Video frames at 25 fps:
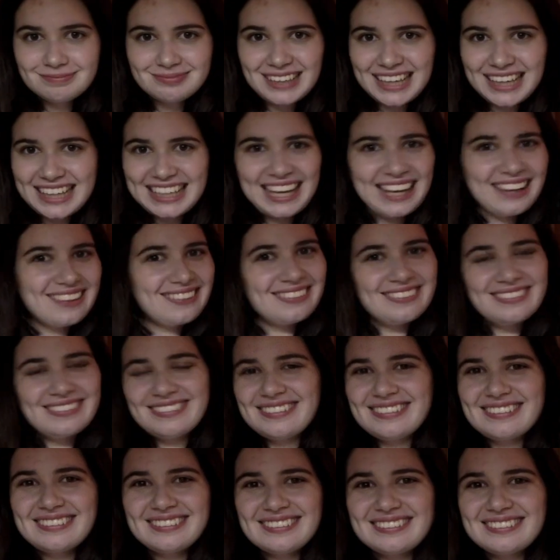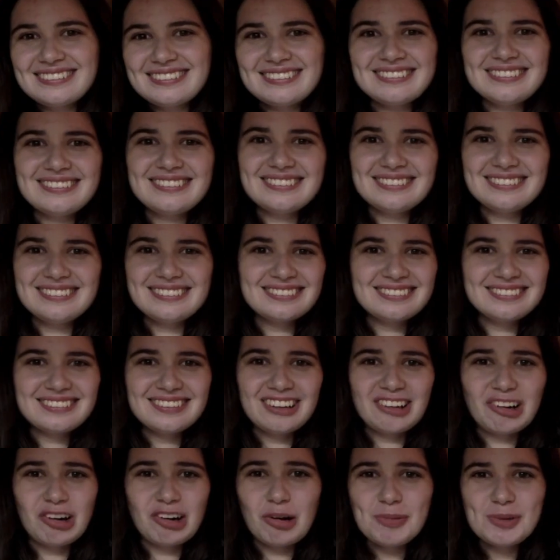I guess.
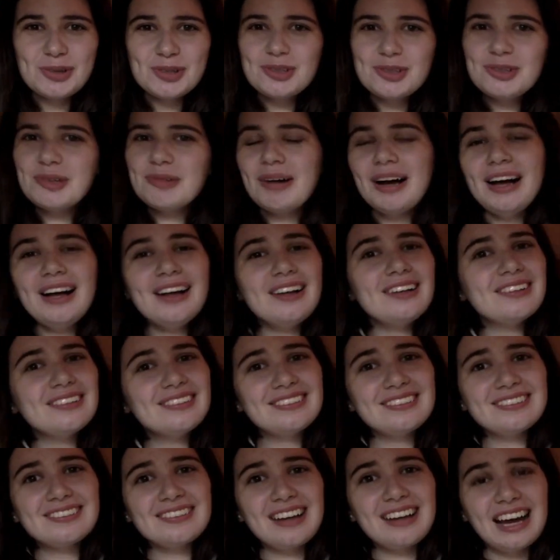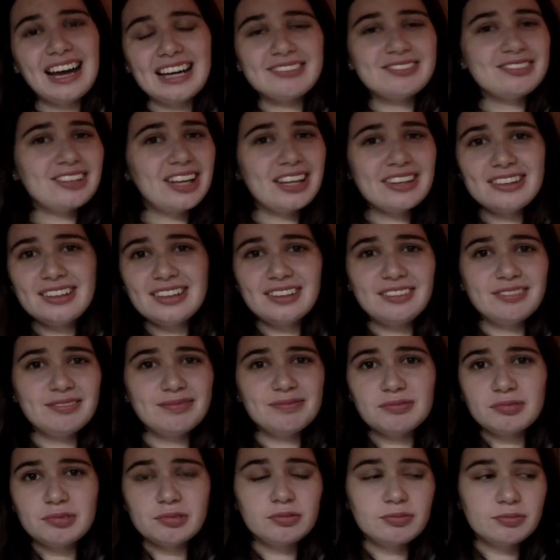I hope you're doing well. I have nothing
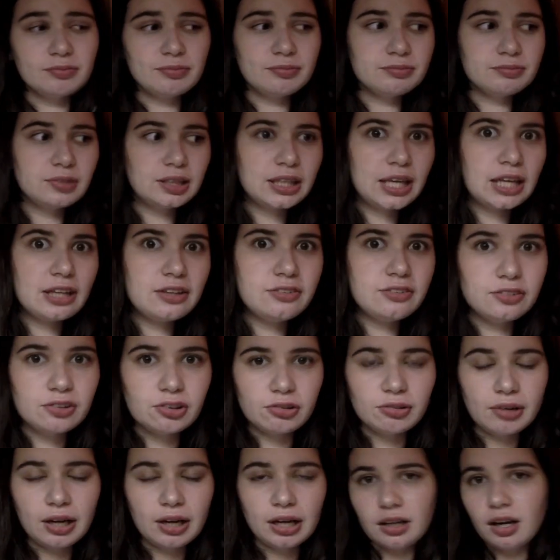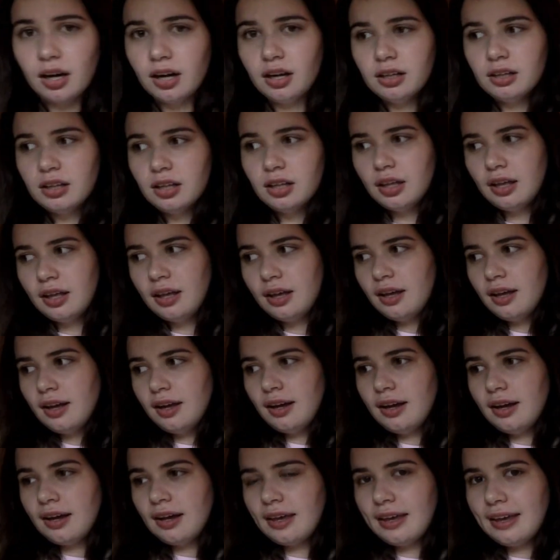against you at all.
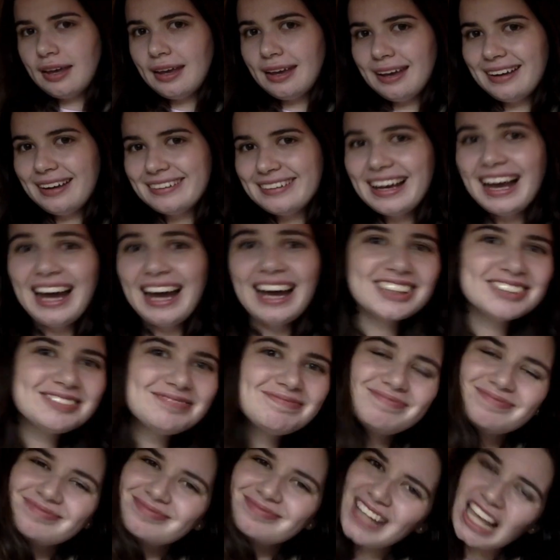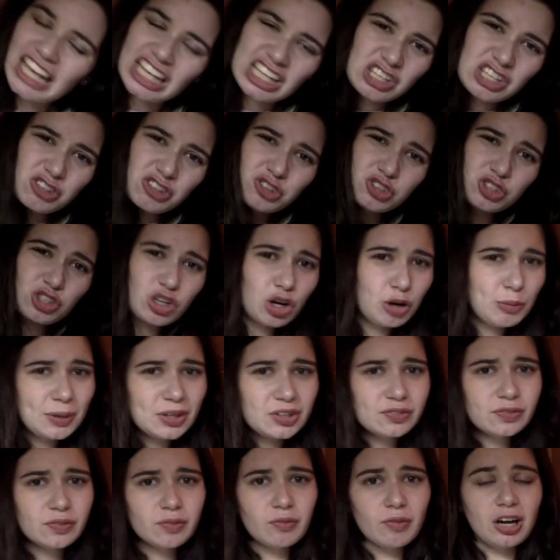And yeah, thank you so
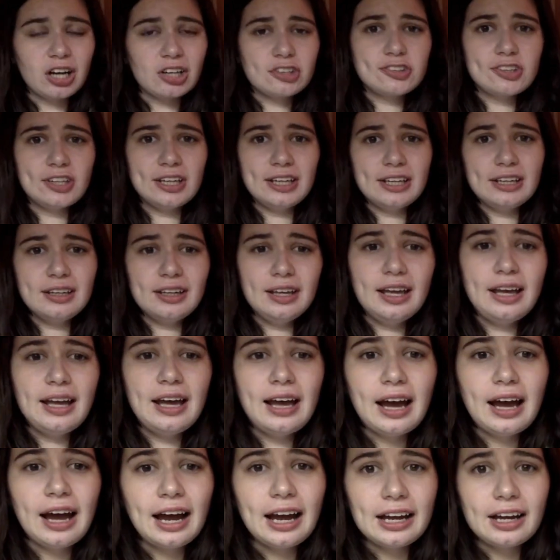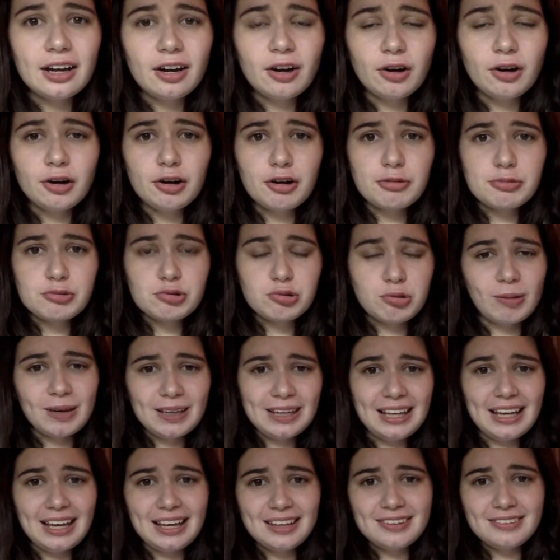much for watching. I hope
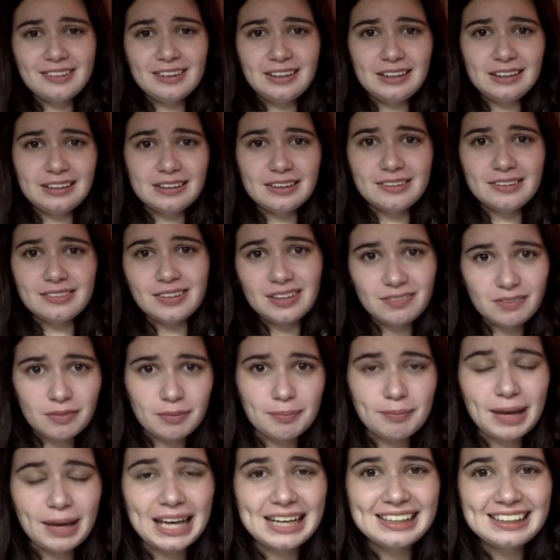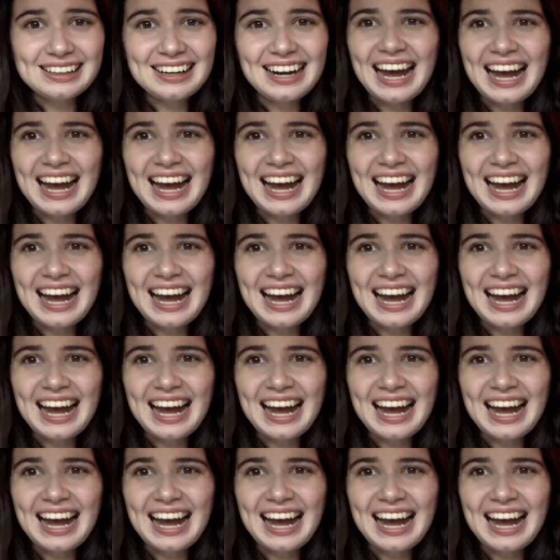2018 is even better.